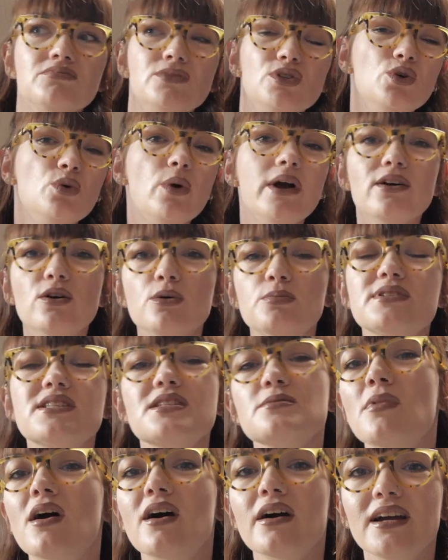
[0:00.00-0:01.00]
you wake up
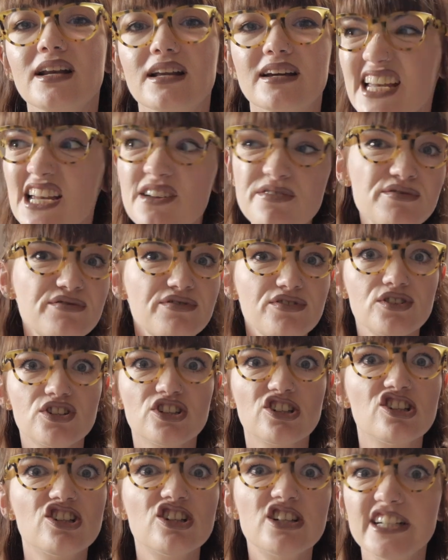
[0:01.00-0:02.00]
smiling, even for an
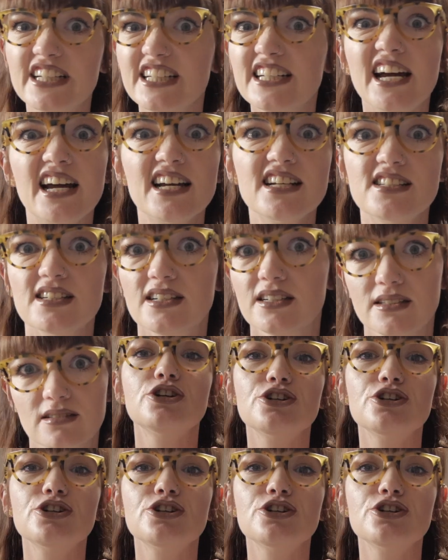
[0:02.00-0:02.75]
early get-in.